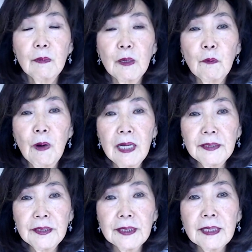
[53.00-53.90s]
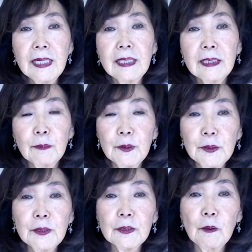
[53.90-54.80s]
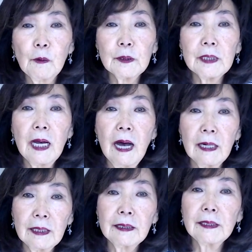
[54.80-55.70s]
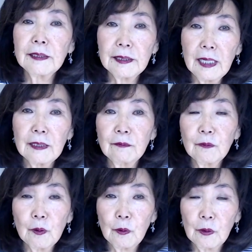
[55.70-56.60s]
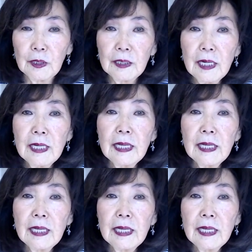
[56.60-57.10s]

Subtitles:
But once the person goes out on the design floor